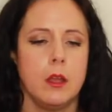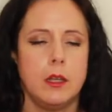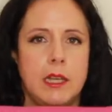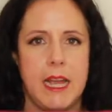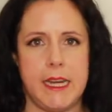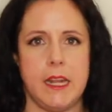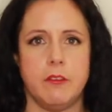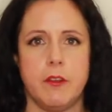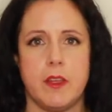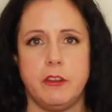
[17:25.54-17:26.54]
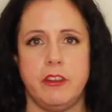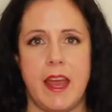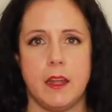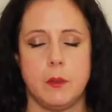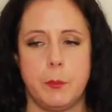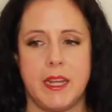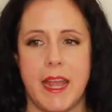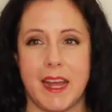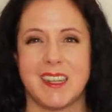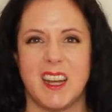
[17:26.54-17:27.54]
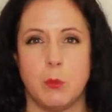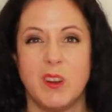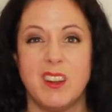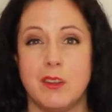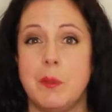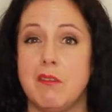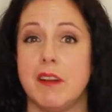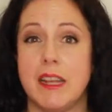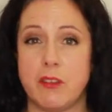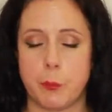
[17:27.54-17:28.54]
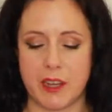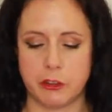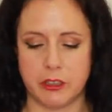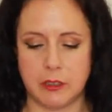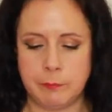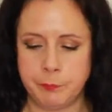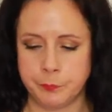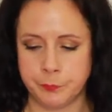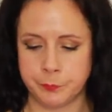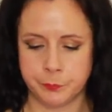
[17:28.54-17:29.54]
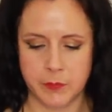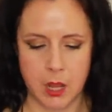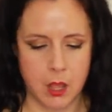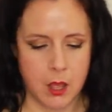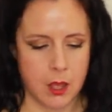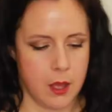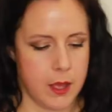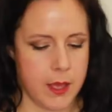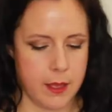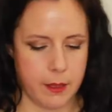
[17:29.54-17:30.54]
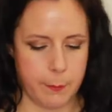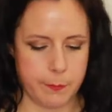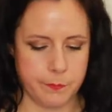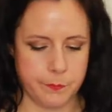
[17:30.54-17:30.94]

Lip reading: lining for this yet, but again, I want it to be really special. I